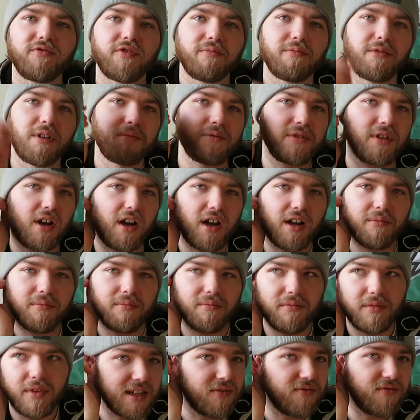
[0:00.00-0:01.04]
from up top.
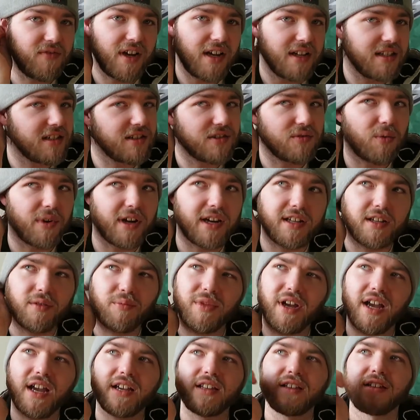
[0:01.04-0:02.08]
It finds its way in the
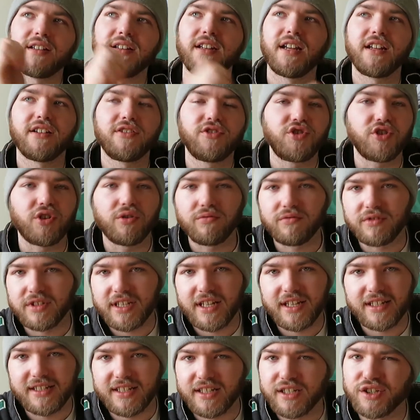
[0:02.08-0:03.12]
back of the net. Jones
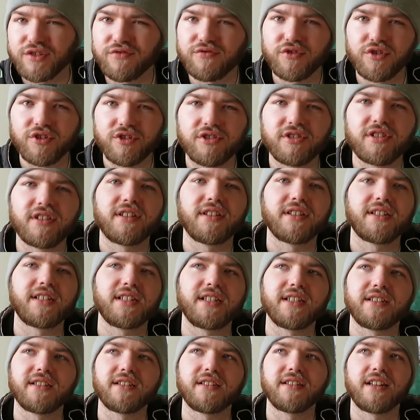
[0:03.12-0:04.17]
gets his first of the
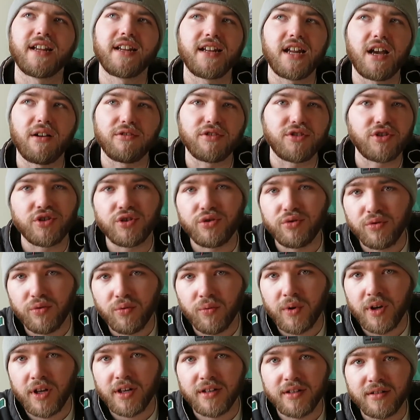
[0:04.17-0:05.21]
season, and now it's
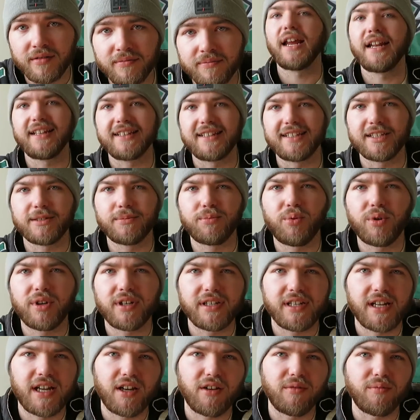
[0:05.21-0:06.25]
2-1. And at this
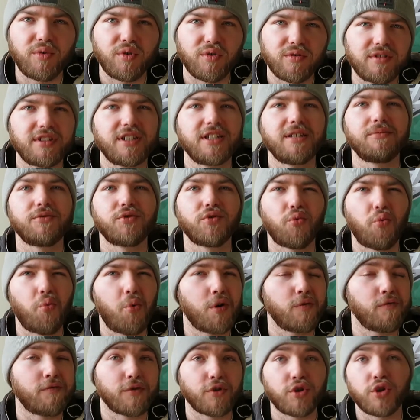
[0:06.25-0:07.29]
point now, both teams are
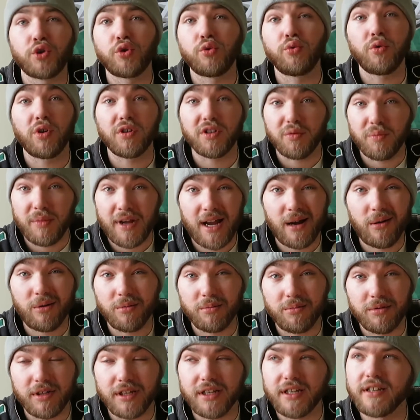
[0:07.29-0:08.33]
1 for 2 on the power
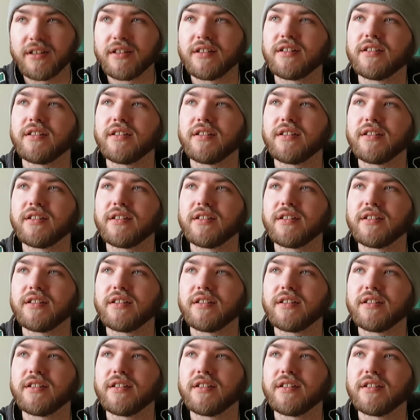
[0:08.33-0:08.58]
play.